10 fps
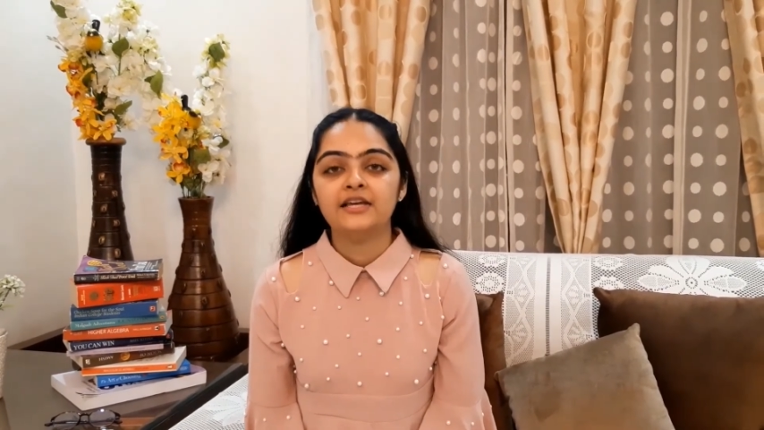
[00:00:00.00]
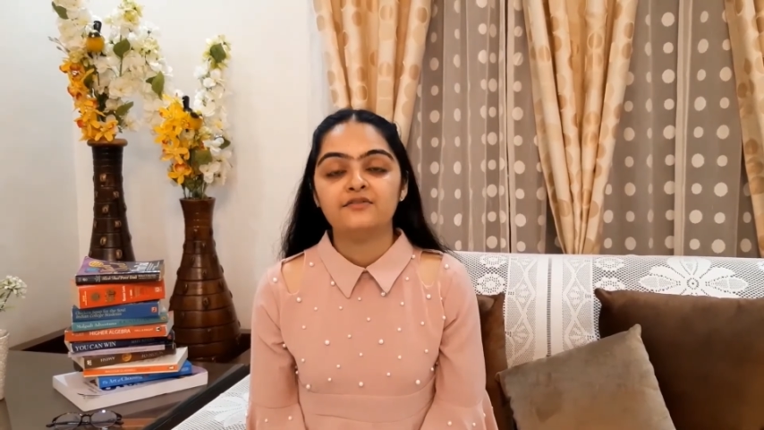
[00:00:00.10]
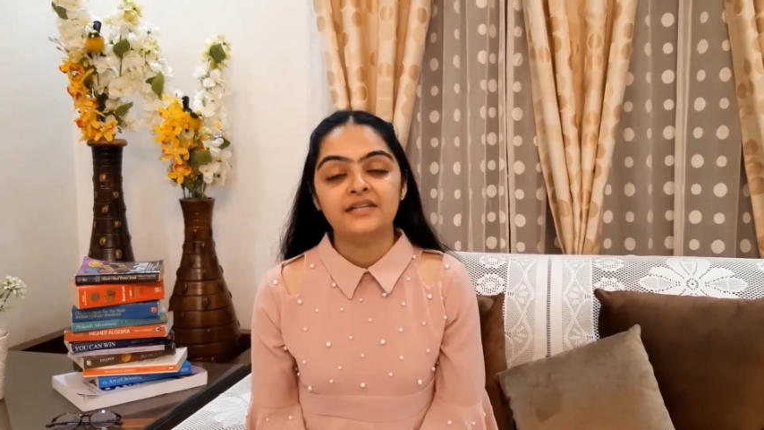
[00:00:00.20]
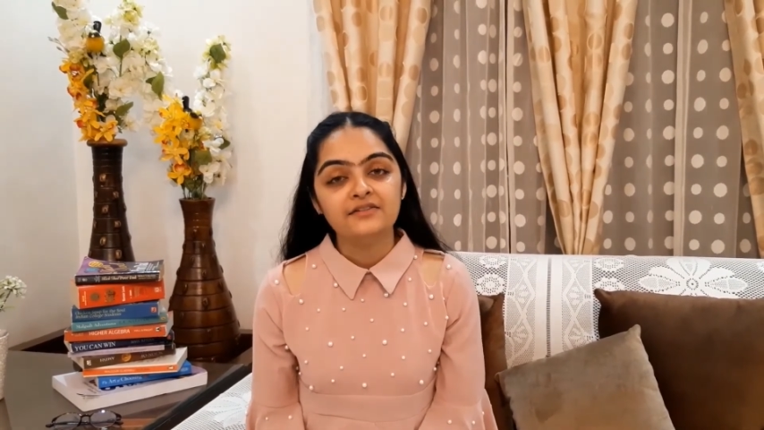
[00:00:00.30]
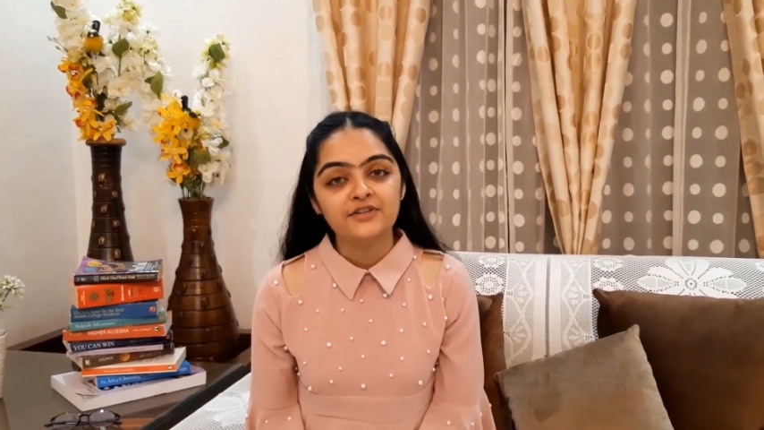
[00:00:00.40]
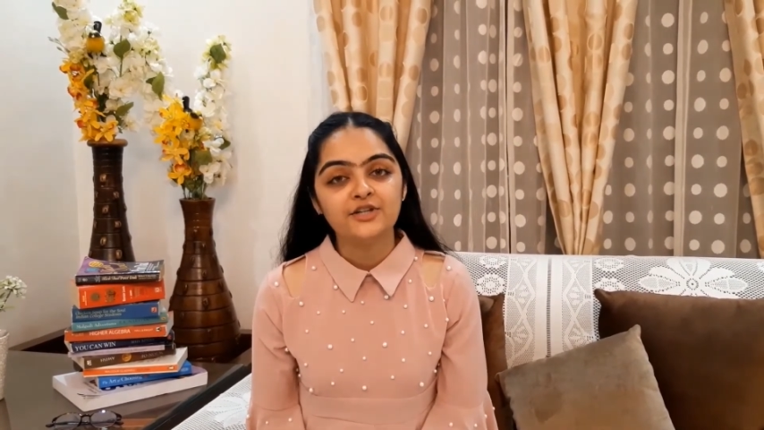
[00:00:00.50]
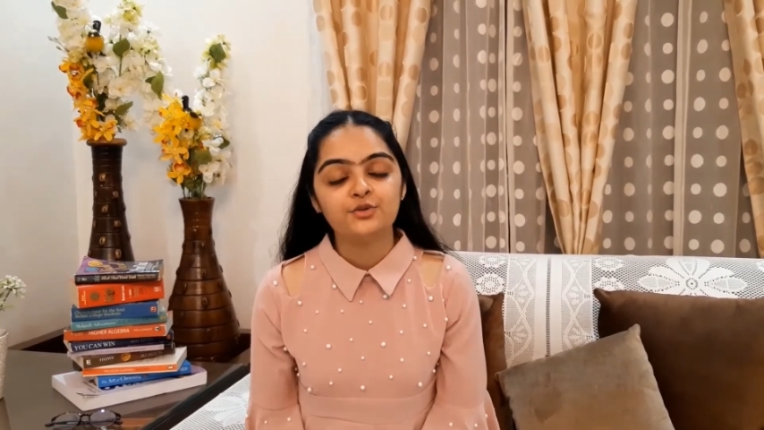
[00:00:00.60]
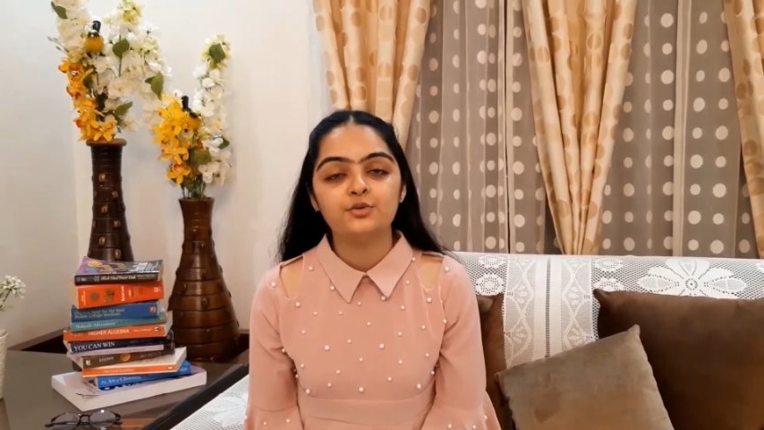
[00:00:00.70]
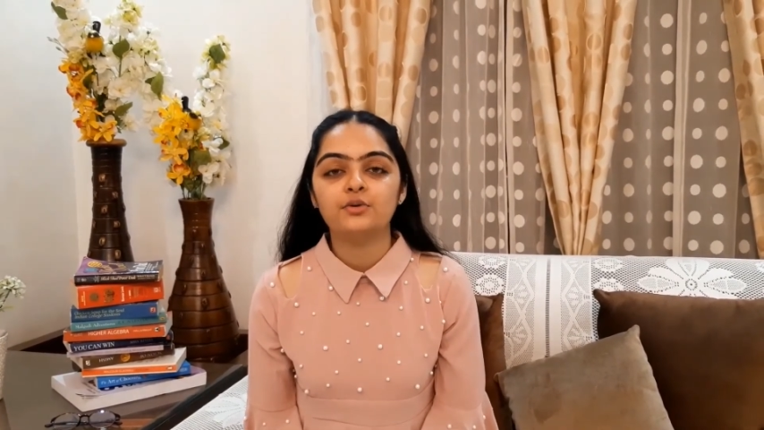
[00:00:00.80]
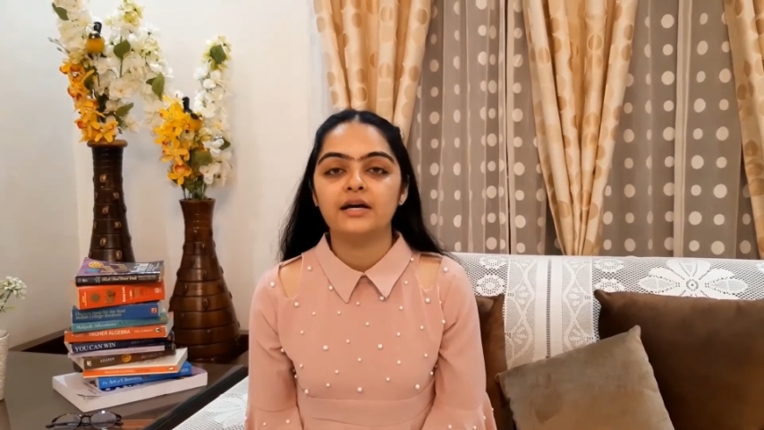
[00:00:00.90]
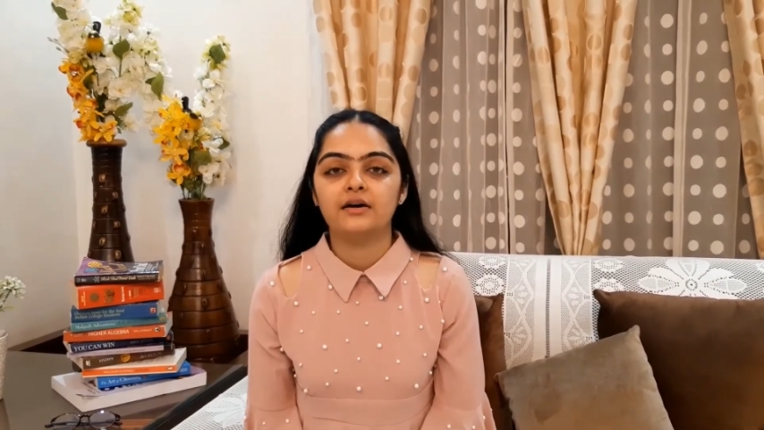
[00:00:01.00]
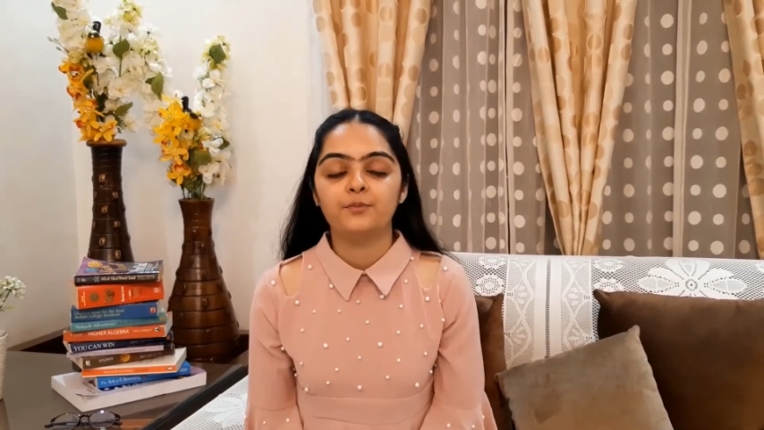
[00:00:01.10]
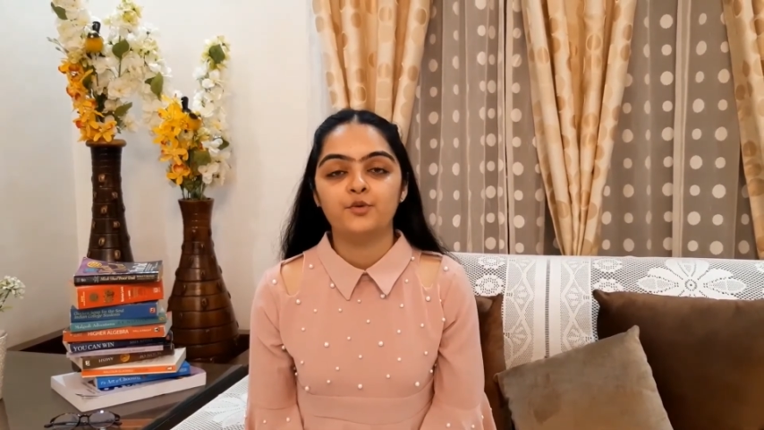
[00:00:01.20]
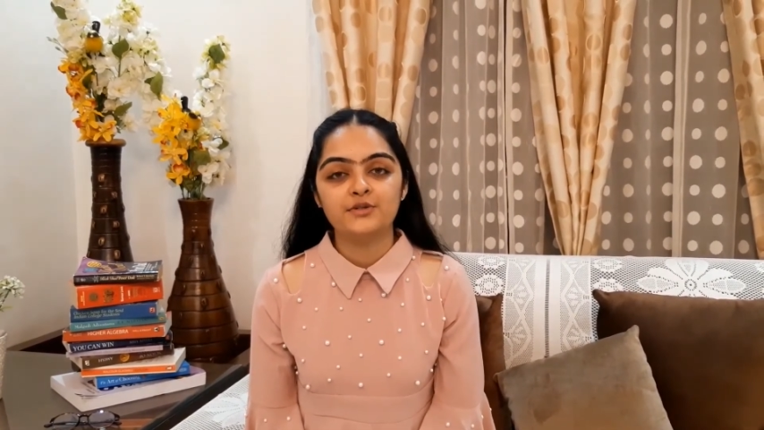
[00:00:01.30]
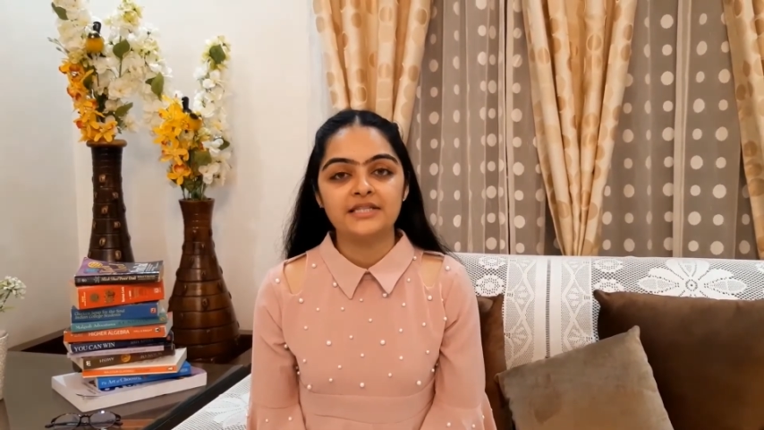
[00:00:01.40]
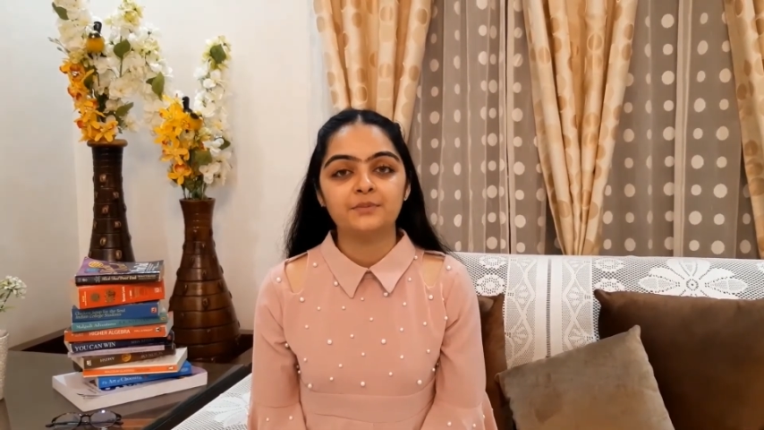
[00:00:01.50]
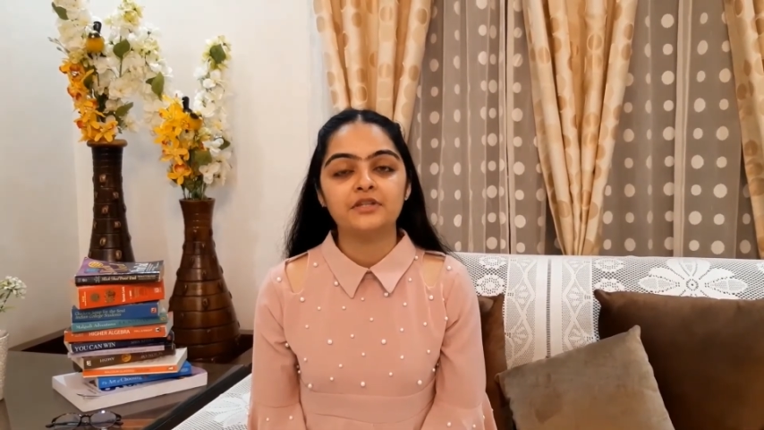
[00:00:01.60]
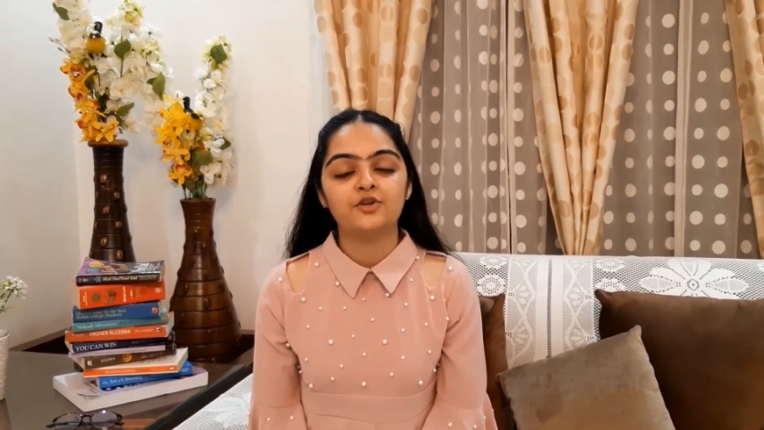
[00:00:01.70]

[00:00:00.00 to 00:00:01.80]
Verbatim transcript: feel free to uh, post them in